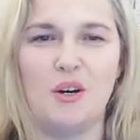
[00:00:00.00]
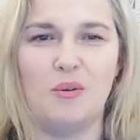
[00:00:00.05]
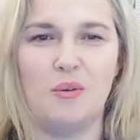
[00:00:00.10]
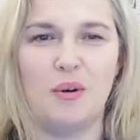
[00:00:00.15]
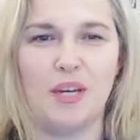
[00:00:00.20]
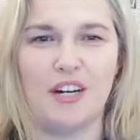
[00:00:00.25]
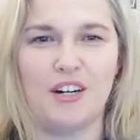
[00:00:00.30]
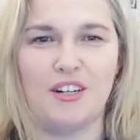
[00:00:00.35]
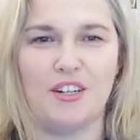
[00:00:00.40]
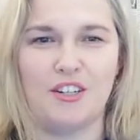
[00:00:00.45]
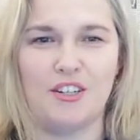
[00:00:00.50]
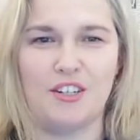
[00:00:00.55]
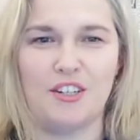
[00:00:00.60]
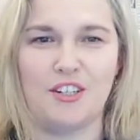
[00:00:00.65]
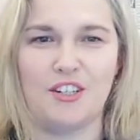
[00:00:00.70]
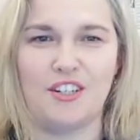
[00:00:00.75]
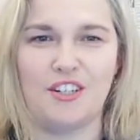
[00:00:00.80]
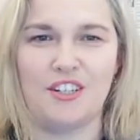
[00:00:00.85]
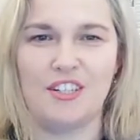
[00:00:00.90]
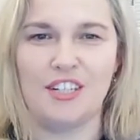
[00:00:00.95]
We are
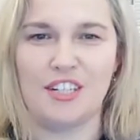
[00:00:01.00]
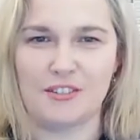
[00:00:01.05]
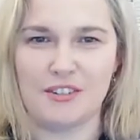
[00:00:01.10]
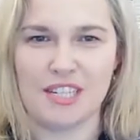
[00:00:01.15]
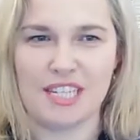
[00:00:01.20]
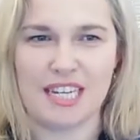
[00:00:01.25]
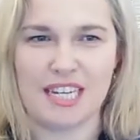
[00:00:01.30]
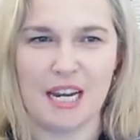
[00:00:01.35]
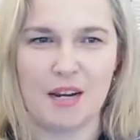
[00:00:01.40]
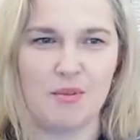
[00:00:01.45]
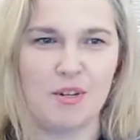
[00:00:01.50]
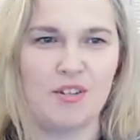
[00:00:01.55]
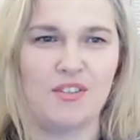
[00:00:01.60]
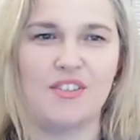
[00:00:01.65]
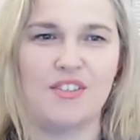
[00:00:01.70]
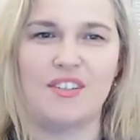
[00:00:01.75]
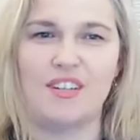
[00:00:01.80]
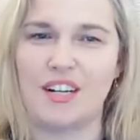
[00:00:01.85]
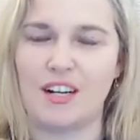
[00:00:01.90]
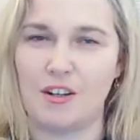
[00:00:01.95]
your nearest
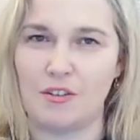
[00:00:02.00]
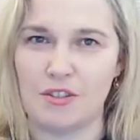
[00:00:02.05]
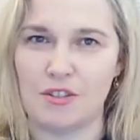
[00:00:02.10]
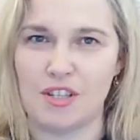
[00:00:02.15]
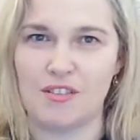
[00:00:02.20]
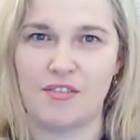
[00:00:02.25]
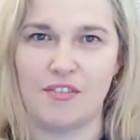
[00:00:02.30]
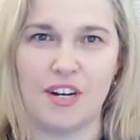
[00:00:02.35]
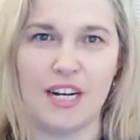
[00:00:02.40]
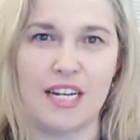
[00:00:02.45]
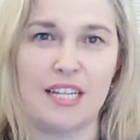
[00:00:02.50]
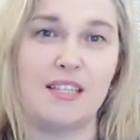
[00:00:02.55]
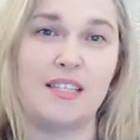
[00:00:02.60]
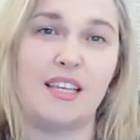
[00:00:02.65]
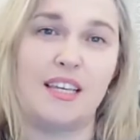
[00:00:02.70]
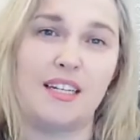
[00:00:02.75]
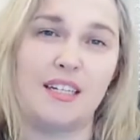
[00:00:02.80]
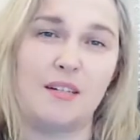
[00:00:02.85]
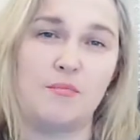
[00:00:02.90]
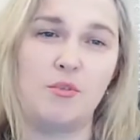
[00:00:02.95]
neighbours, closest friends,
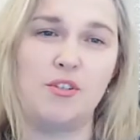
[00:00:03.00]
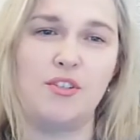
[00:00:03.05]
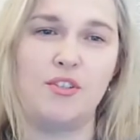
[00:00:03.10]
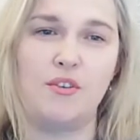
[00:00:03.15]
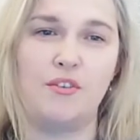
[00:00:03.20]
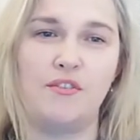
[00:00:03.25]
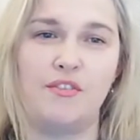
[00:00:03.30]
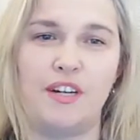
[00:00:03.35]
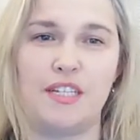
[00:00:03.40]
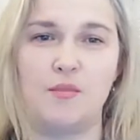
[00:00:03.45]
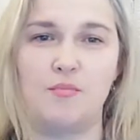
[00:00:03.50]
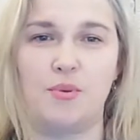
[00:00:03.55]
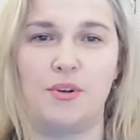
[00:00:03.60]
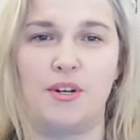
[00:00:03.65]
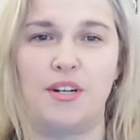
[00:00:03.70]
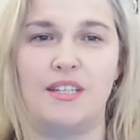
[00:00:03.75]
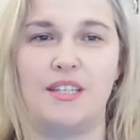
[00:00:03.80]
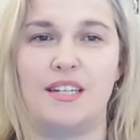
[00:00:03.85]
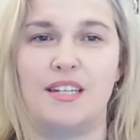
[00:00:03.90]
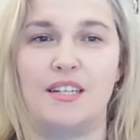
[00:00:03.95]
and I'm also a Vice
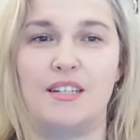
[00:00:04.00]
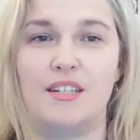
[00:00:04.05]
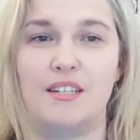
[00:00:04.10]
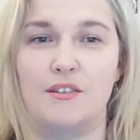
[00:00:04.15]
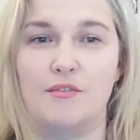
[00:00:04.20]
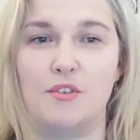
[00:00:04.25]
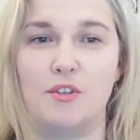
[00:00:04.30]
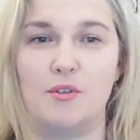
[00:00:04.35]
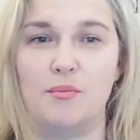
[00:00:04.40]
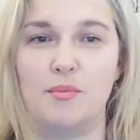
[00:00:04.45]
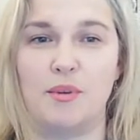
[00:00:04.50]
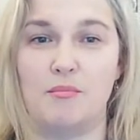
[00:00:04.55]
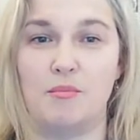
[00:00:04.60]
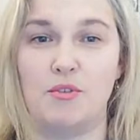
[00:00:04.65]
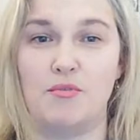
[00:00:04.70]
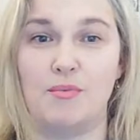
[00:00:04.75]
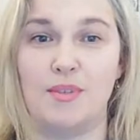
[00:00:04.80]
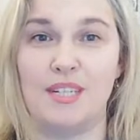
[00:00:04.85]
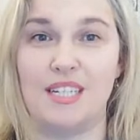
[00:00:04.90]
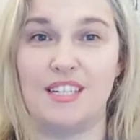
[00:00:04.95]
President of European
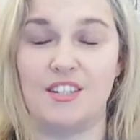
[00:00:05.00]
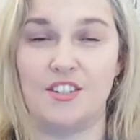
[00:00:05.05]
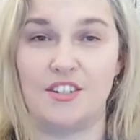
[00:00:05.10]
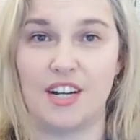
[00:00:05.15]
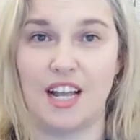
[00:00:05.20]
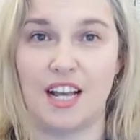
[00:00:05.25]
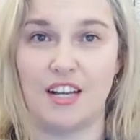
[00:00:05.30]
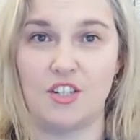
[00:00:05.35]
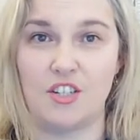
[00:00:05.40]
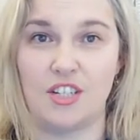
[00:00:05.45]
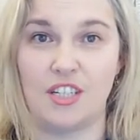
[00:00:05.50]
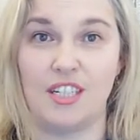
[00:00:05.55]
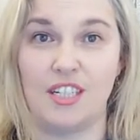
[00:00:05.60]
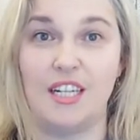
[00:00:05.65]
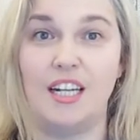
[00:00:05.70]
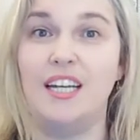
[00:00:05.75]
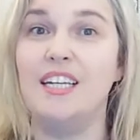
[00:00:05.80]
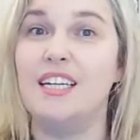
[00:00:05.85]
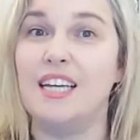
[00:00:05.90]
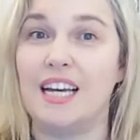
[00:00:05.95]
Movement International
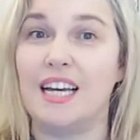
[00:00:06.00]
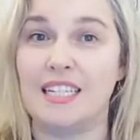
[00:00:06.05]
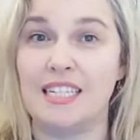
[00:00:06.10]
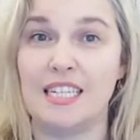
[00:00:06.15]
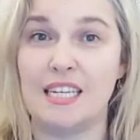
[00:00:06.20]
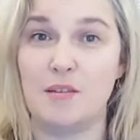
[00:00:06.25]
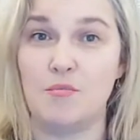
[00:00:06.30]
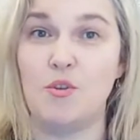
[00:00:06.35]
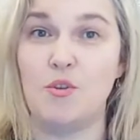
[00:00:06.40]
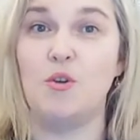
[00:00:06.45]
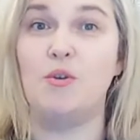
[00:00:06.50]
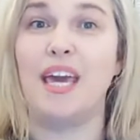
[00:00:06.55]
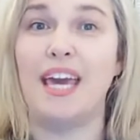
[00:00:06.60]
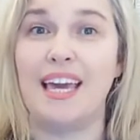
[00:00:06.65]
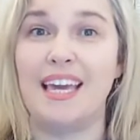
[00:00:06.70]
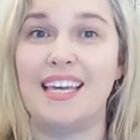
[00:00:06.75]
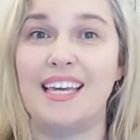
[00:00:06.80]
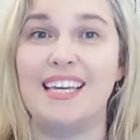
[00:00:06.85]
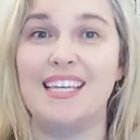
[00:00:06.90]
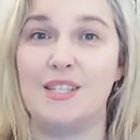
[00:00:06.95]
and
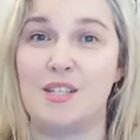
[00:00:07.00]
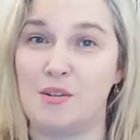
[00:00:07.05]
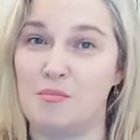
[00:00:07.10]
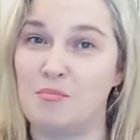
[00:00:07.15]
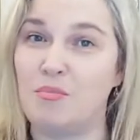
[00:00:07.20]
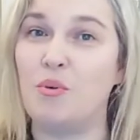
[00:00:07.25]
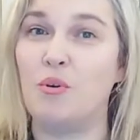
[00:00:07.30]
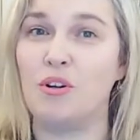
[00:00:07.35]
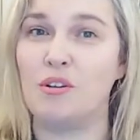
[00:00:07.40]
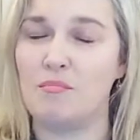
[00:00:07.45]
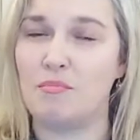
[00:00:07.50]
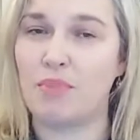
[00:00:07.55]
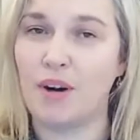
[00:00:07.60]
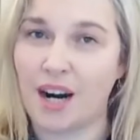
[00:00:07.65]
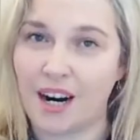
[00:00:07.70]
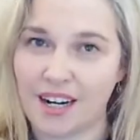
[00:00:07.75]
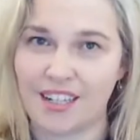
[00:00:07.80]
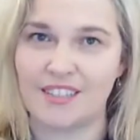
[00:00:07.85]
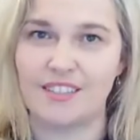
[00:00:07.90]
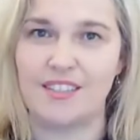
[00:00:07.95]
EMUK is an important
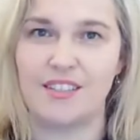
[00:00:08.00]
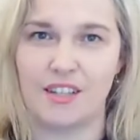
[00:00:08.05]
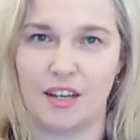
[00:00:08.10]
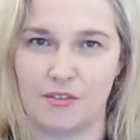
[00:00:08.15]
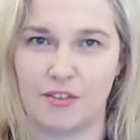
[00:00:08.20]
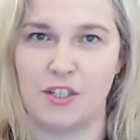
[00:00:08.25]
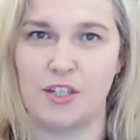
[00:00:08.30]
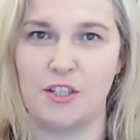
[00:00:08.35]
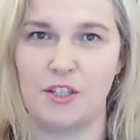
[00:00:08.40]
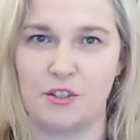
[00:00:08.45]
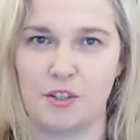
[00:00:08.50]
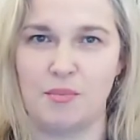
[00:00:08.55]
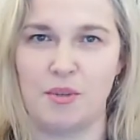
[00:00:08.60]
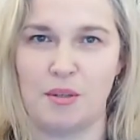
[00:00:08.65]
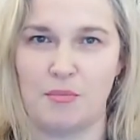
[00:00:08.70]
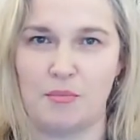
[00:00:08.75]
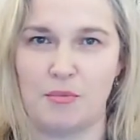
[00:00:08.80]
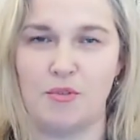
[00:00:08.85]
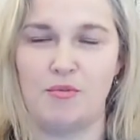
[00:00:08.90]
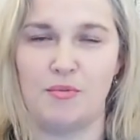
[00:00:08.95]
part of our
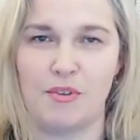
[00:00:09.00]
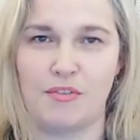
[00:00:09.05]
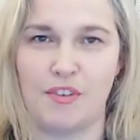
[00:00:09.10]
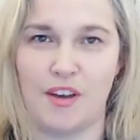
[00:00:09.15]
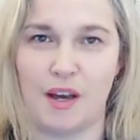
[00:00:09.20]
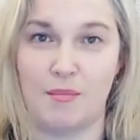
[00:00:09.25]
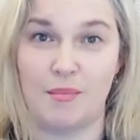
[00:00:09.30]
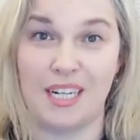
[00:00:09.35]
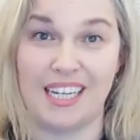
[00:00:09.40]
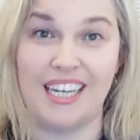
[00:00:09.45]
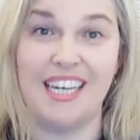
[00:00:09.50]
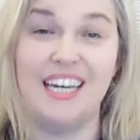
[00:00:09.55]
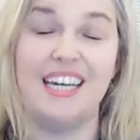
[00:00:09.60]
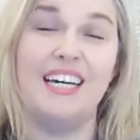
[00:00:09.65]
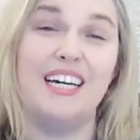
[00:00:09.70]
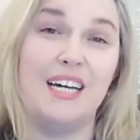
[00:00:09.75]
European movement family.